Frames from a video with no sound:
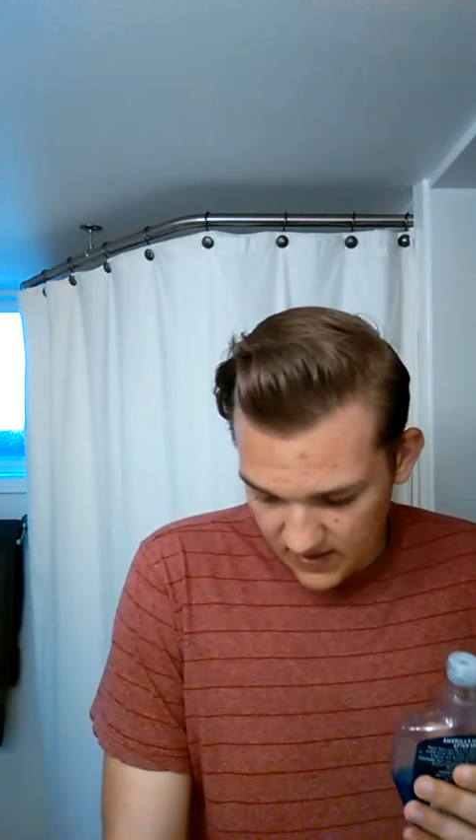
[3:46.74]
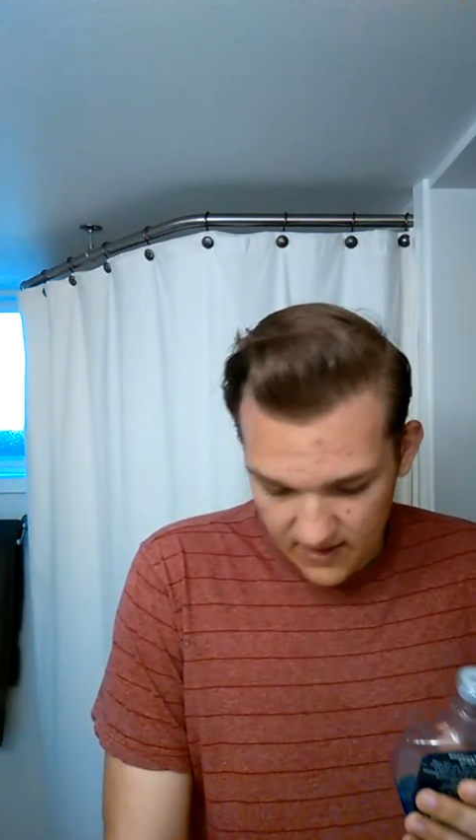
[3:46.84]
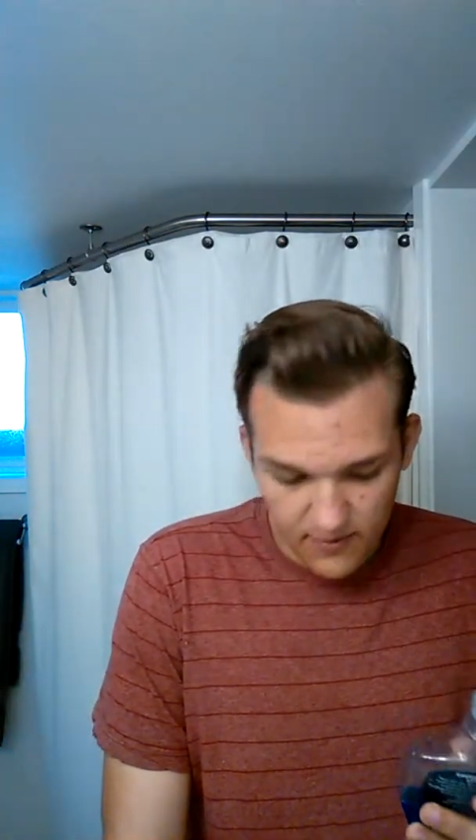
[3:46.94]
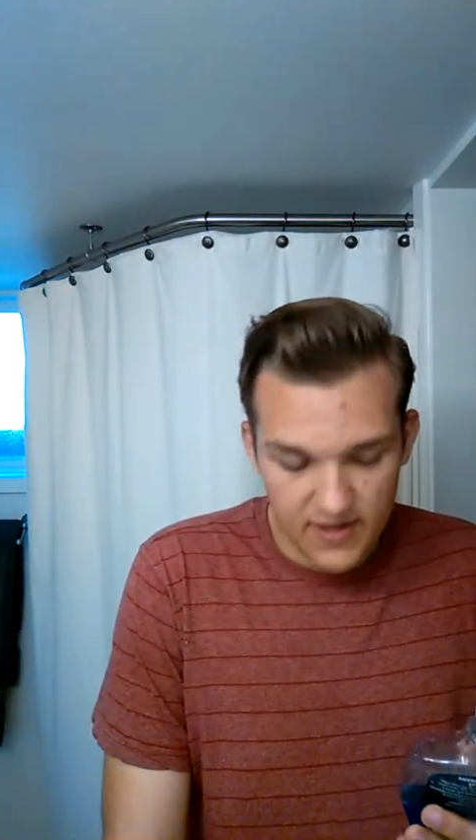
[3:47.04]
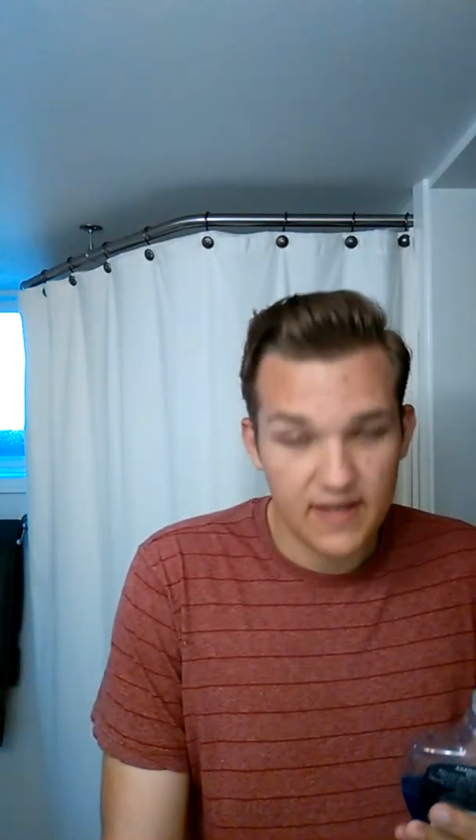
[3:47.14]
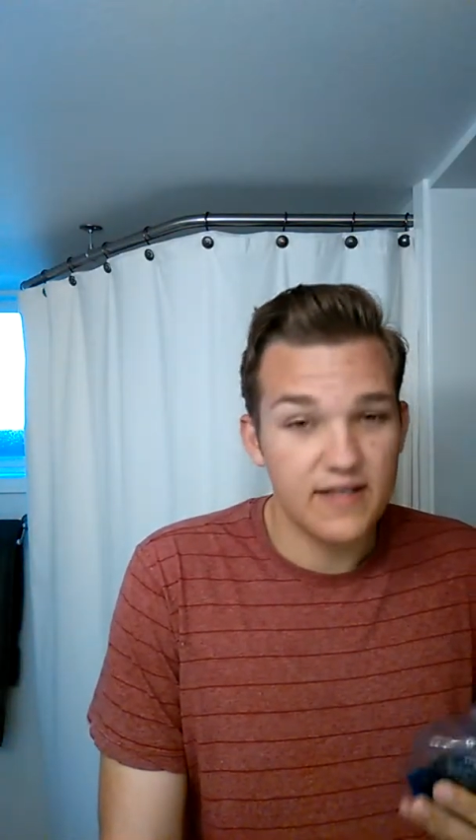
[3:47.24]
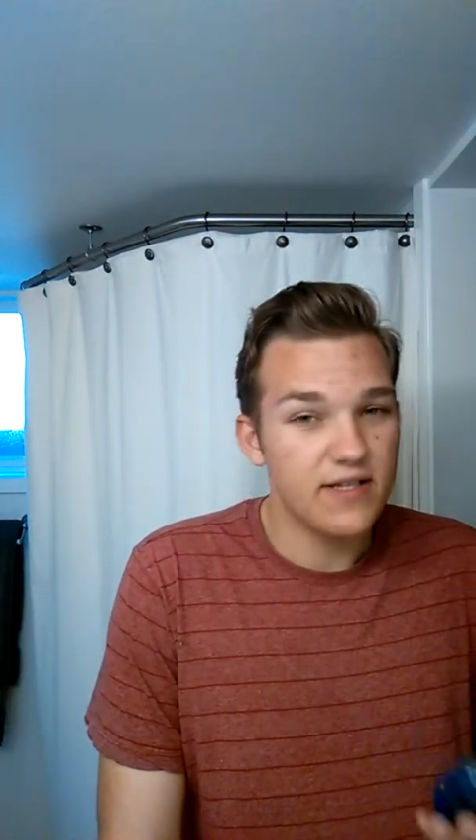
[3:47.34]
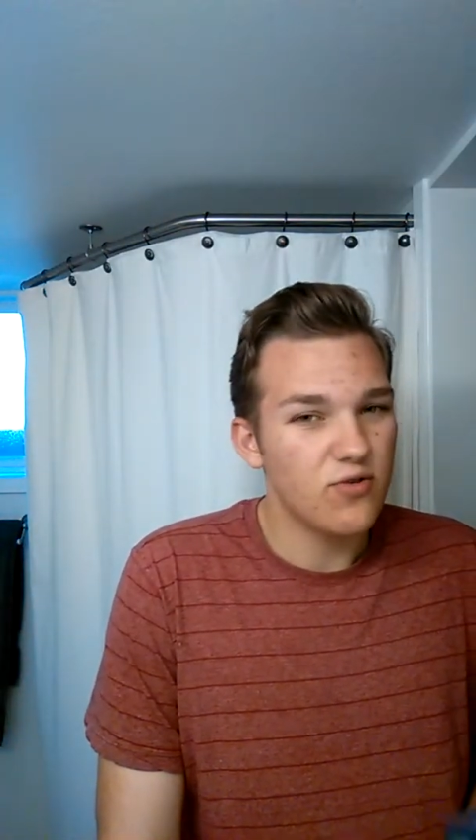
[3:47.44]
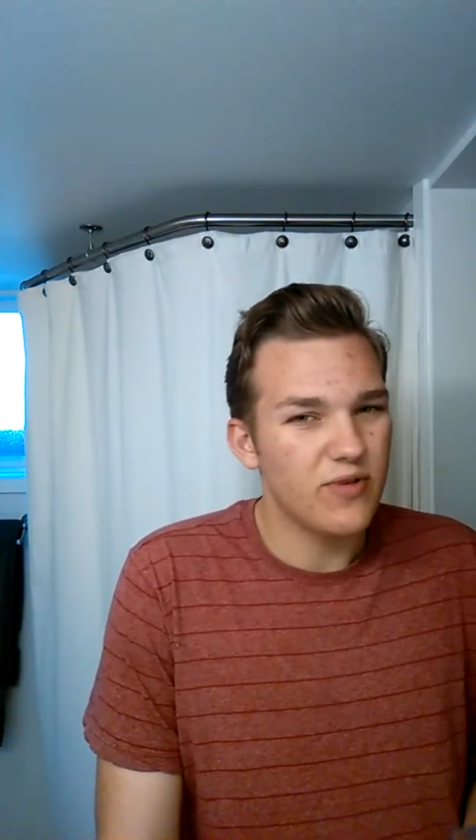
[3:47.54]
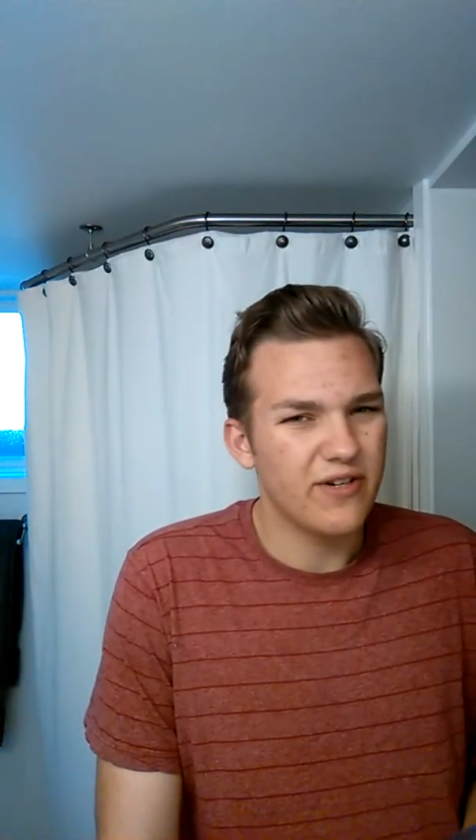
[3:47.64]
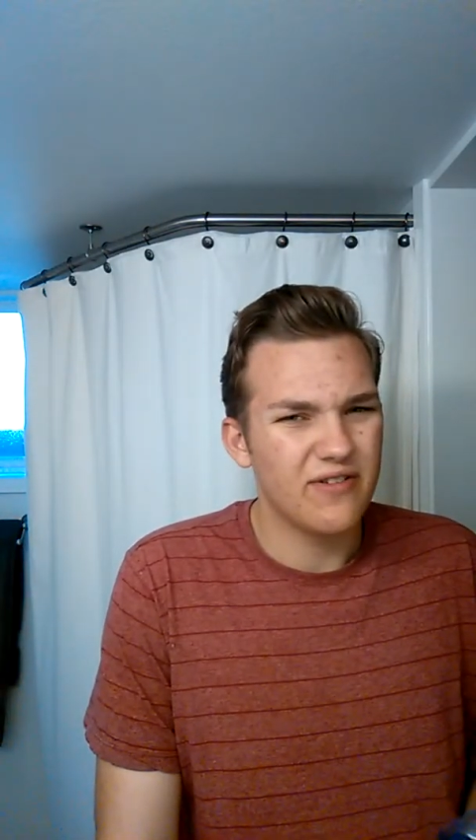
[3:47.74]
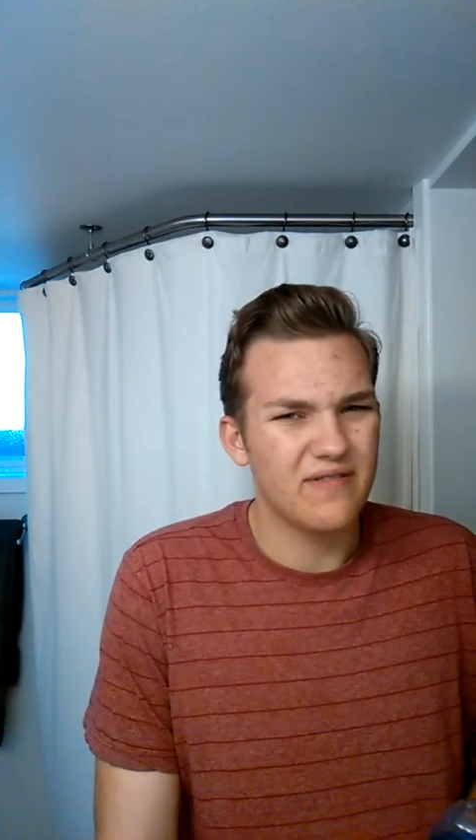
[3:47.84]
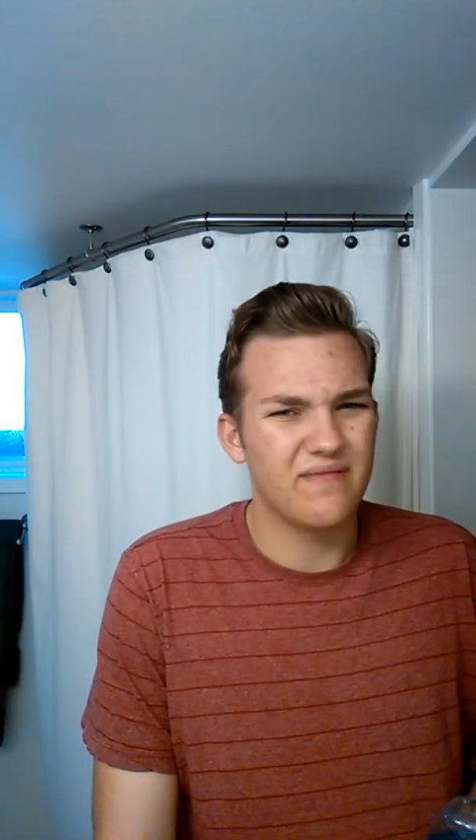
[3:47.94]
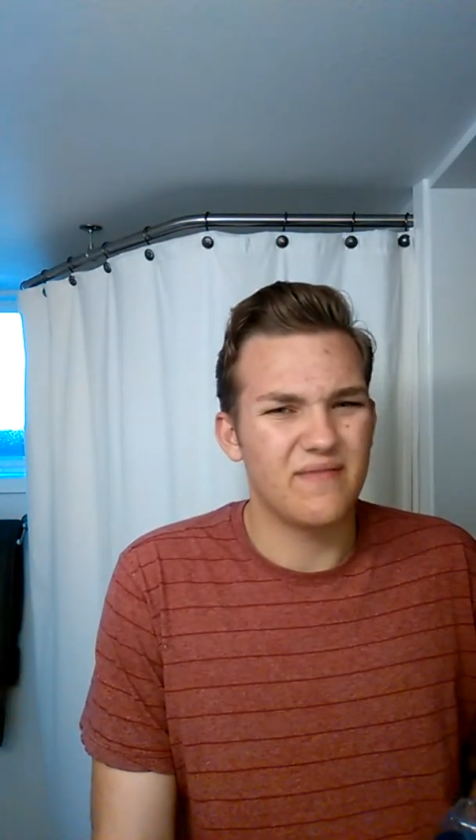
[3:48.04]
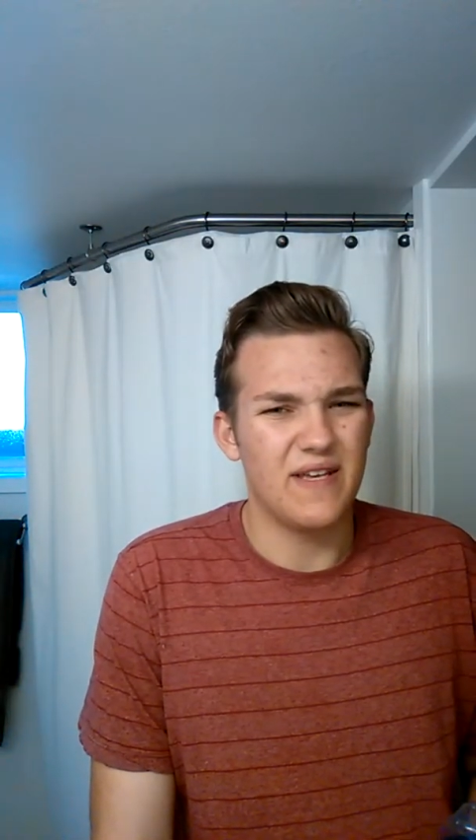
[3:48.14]
Then one day, this is a weird
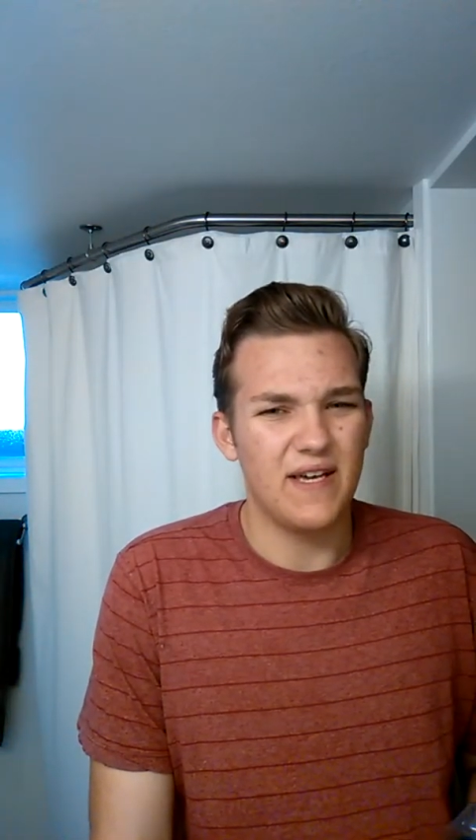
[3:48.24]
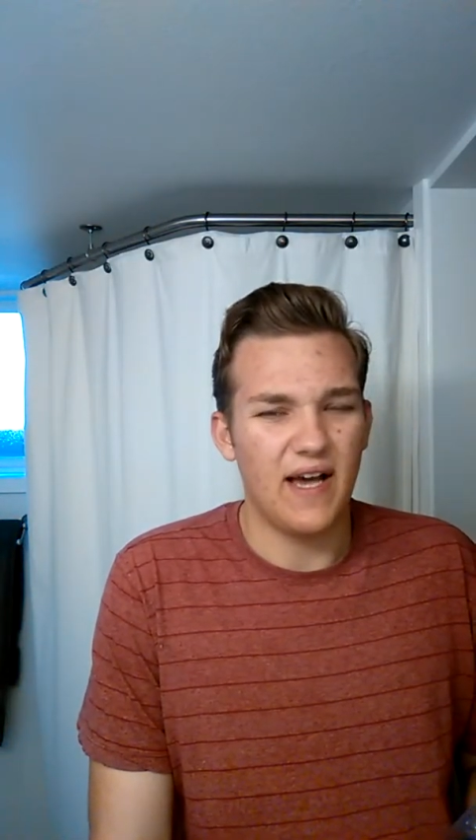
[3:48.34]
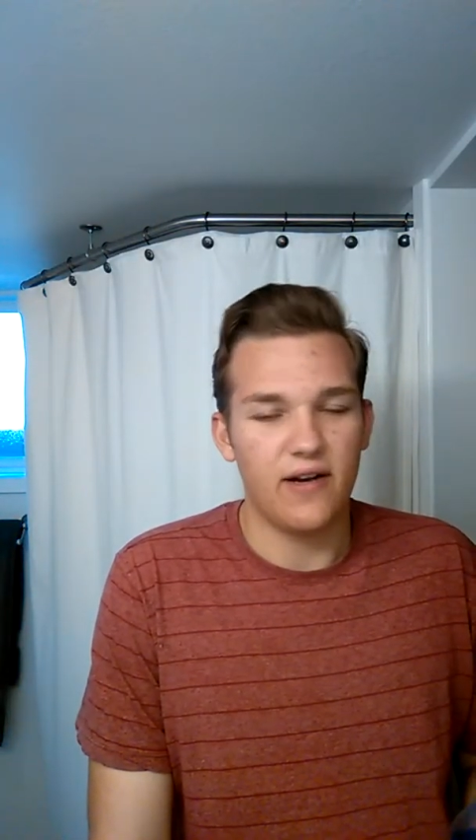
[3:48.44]
thing.